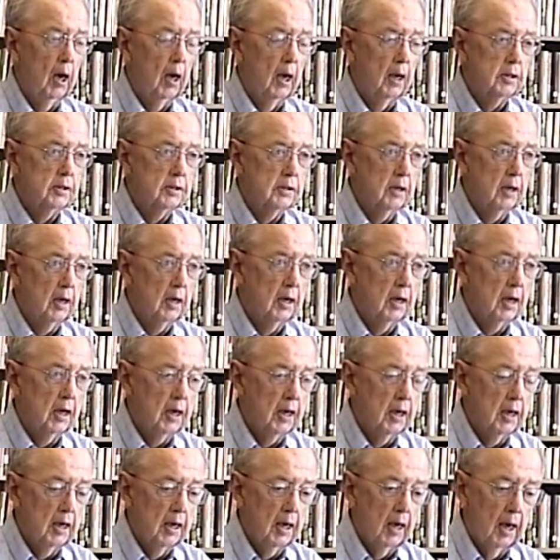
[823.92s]

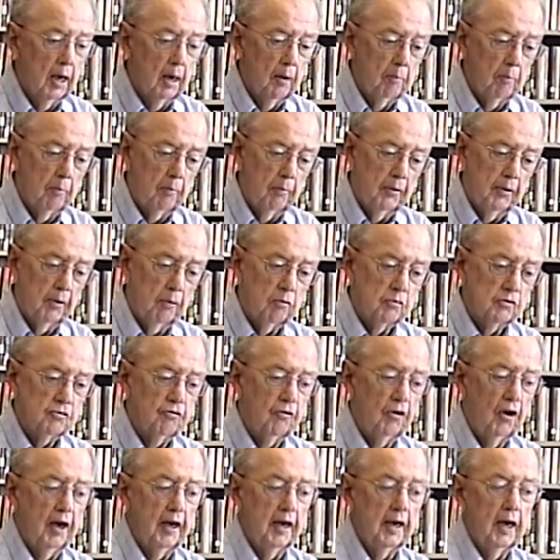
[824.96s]
It was
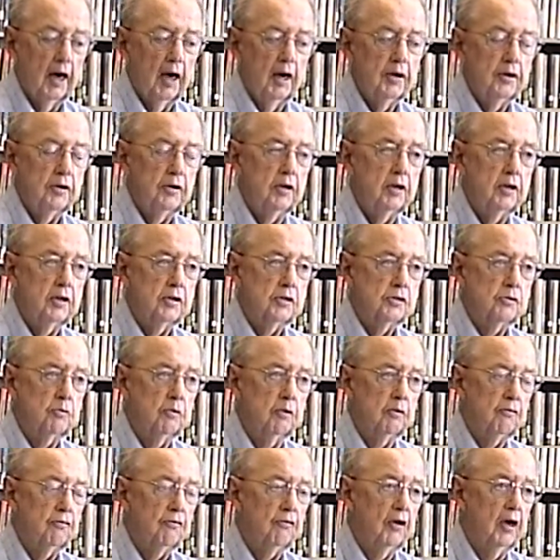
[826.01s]
flying underneath us.
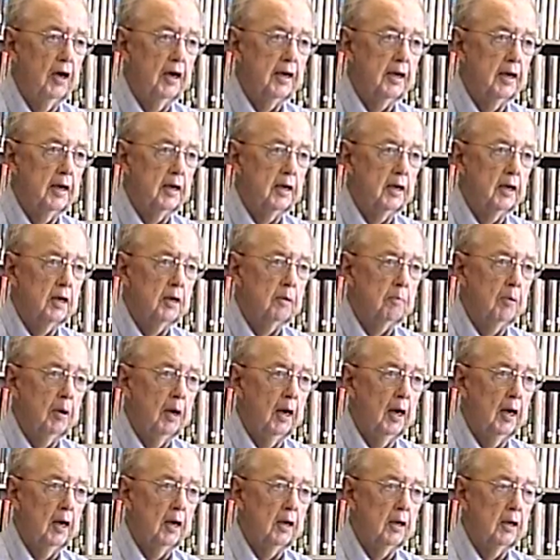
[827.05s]
We were flying in at
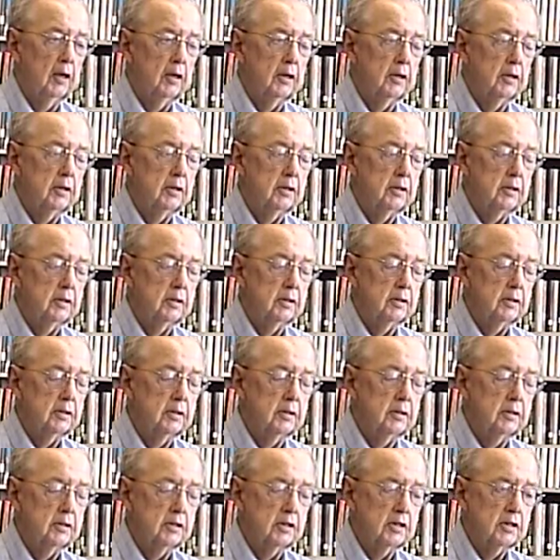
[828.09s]
about
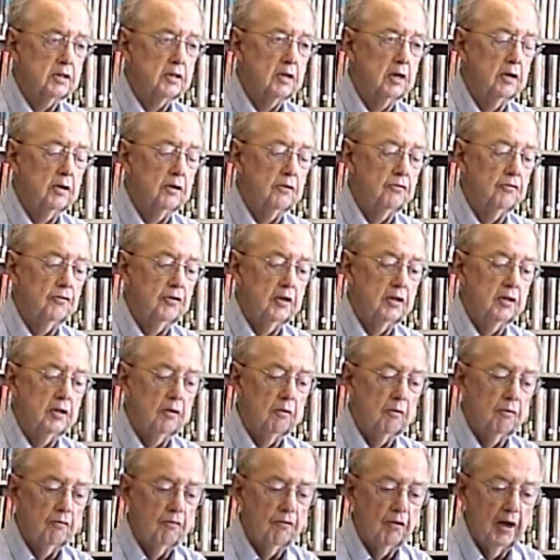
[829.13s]
600 feet, and
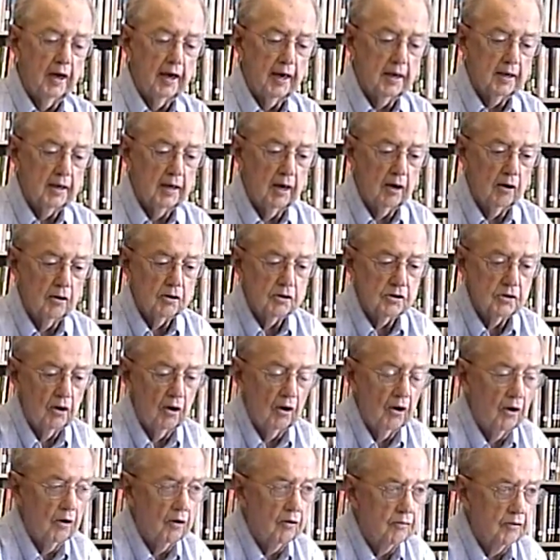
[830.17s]
there were flight towers
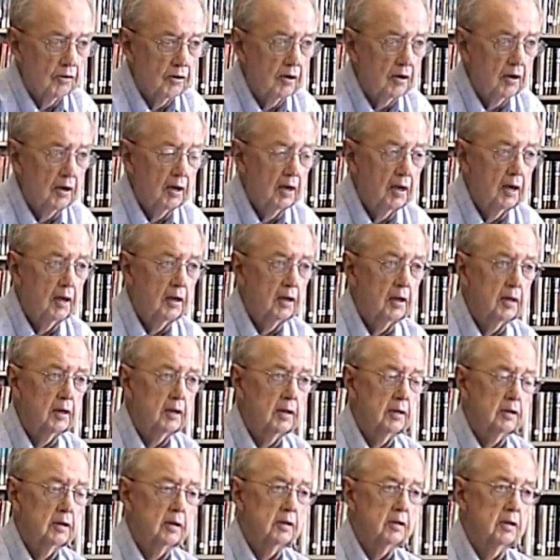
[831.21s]
all over.
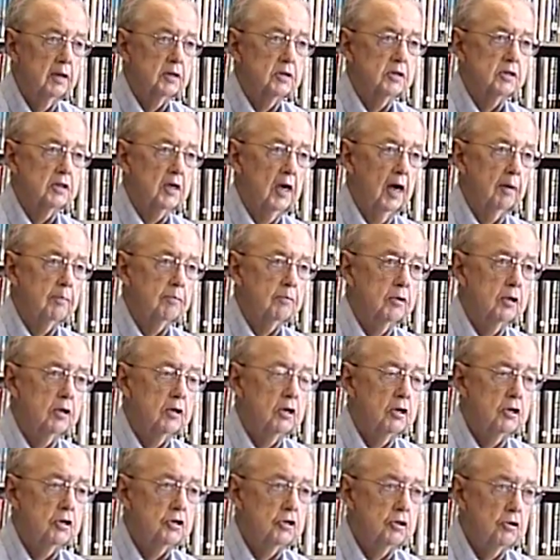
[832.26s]
It could stop
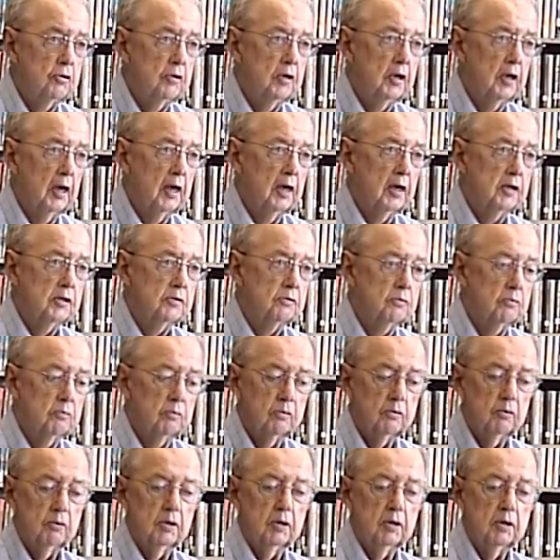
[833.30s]
shooting us,
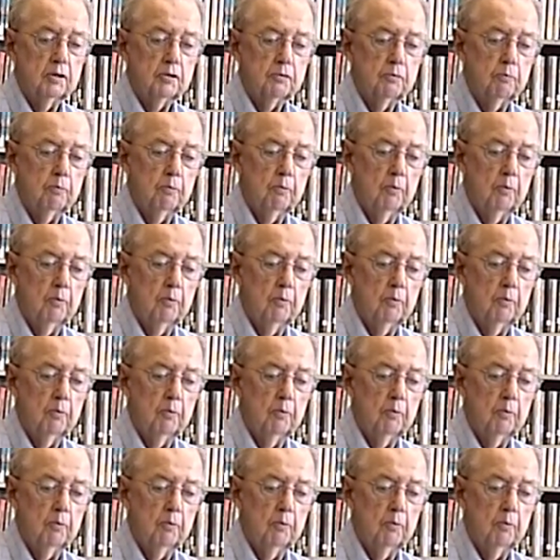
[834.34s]
and this